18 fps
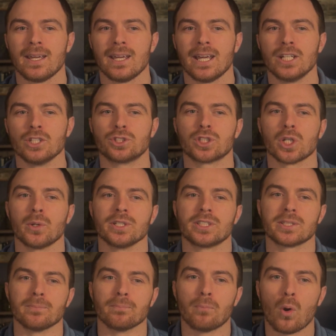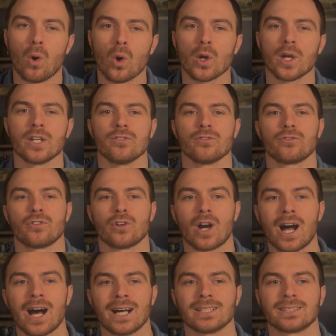And so it's important
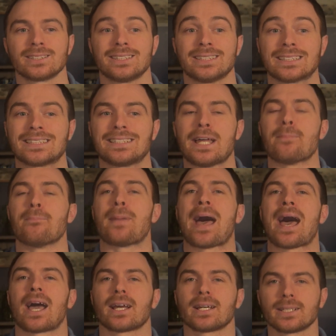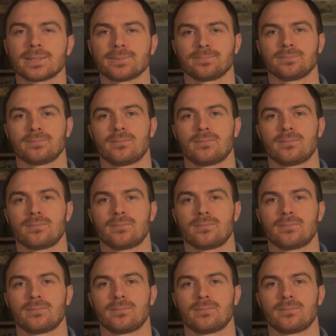for us to step back